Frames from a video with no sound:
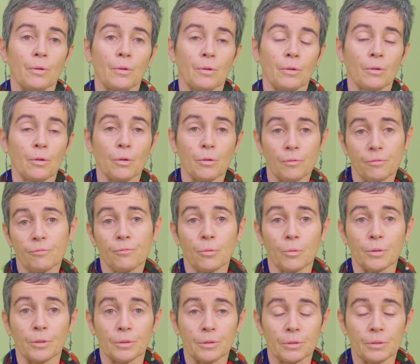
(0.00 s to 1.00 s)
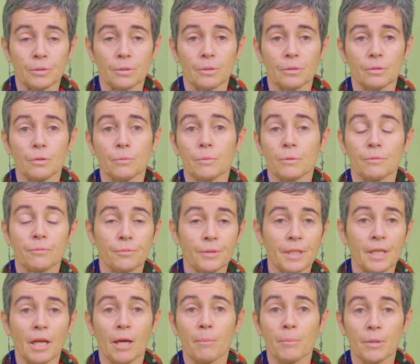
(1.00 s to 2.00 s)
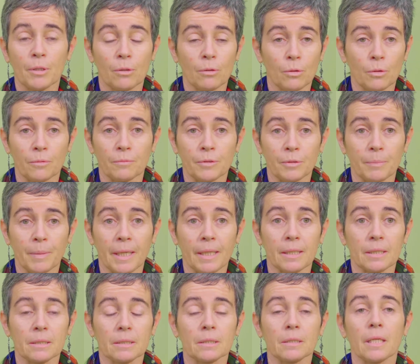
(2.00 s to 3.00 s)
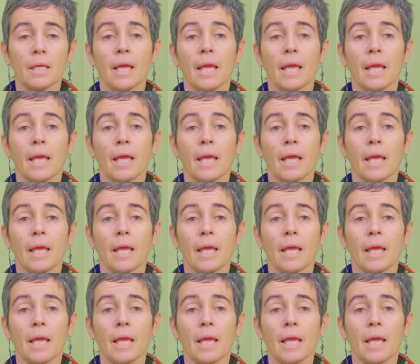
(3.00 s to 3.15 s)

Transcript: nerve force, you would free up the nerve space,